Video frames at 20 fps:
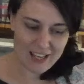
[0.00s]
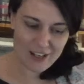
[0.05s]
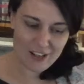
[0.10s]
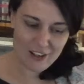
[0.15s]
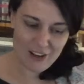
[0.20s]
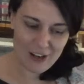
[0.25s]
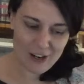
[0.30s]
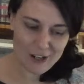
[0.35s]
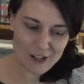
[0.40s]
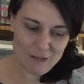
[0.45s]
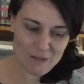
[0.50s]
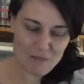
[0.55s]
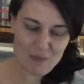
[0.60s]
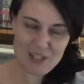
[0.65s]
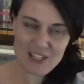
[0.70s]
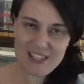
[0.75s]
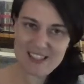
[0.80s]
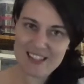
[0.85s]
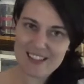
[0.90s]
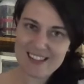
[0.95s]
your art
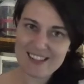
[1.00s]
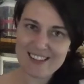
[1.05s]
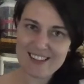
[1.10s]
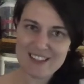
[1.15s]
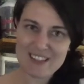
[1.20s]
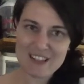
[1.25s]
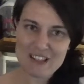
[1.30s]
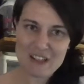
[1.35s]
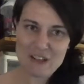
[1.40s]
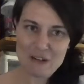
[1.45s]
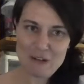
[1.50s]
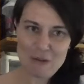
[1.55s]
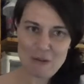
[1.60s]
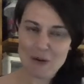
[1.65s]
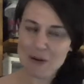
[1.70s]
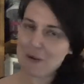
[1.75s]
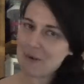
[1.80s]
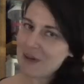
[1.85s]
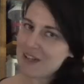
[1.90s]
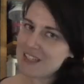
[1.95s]
be
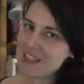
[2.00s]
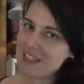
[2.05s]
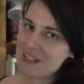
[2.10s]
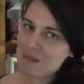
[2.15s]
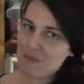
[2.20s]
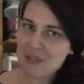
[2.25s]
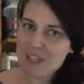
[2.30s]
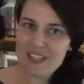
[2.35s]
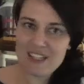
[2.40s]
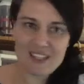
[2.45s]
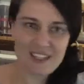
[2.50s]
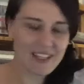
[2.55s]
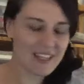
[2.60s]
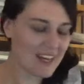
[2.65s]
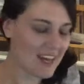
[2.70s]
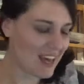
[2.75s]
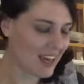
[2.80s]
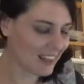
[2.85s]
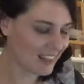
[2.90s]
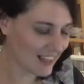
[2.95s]
what it wants to be
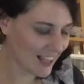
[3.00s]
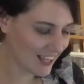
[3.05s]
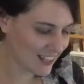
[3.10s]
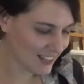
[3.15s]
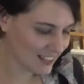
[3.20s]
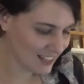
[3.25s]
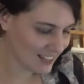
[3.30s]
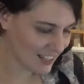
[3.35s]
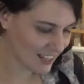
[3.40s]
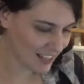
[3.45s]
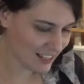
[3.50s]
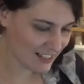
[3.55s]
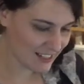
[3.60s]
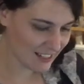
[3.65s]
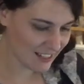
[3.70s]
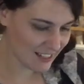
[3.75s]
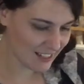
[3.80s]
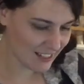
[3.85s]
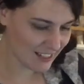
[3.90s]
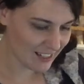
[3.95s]
and let it kind
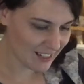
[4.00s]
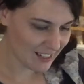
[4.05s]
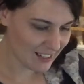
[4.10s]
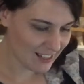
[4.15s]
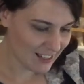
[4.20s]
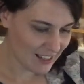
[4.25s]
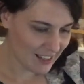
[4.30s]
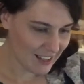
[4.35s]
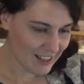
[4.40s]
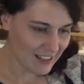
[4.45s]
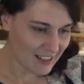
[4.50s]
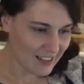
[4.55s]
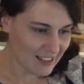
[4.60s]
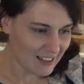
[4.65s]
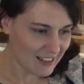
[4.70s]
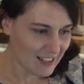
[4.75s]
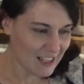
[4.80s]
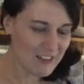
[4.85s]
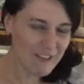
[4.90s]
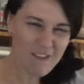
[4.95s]
of
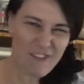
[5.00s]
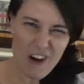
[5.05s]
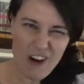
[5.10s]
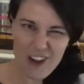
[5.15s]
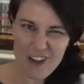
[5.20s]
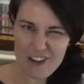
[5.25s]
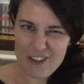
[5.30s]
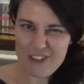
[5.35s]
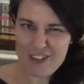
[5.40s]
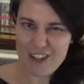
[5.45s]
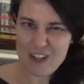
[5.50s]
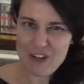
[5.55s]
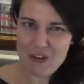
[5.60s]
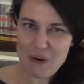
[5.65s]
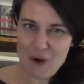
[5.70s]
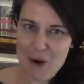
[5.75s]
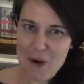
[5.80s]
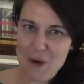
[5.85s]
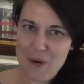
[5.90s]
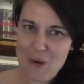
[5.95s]
evolve and
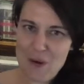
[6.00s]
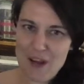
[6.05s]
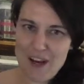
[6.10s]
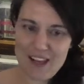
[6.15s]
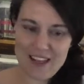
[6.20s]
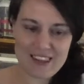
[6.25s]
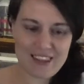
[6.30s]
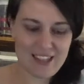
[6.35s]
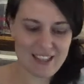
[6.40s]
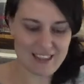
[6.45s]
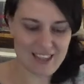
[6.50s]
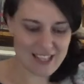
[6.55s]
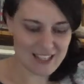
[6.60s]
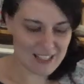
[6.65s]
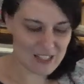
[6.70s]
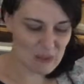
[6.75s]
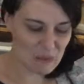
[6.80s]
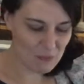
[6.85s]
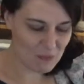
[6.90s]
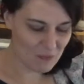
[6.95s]
grow. And I think
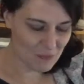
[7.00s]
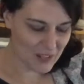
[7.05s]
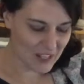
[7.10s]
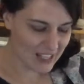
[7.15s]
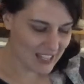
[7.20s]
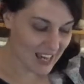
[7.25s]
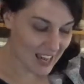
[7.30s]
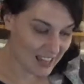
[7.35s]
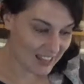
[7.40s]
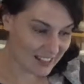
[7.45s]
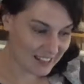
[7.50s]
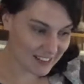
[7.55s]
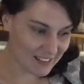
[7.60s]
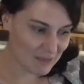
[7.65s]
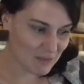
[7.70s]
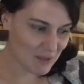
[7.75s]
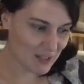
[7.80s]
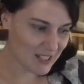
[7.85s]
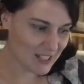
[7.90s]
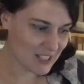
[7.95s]
that's the, again, the
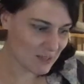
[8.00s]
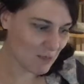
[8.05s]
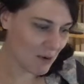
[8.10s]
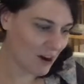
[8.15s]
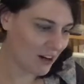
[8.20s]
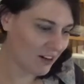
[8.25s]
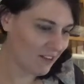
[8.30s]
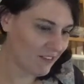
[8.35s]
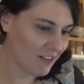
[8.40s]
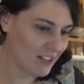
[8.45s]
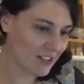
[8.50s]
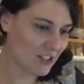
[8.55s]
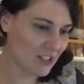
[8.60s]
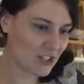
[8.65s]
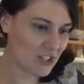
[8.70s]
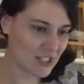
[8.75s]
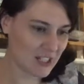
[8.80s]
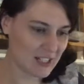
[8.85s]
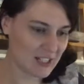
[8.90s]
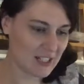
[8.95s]
biggest part of it is
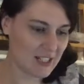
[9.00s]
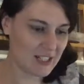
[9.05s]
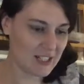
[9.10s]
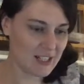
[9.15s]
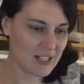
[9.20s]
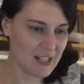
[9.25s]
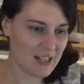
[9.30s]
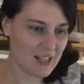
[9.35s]
just